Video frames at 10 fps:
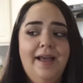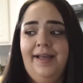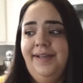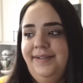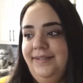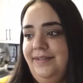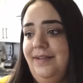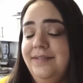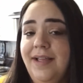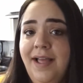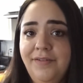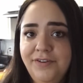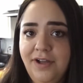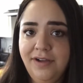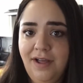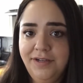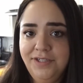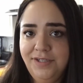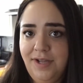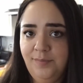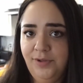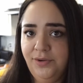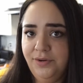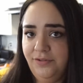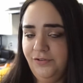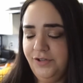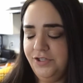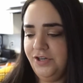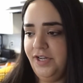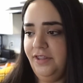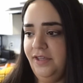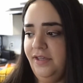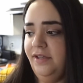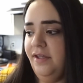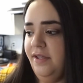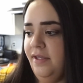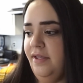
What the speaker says: I have not gone to upload the footage or anything.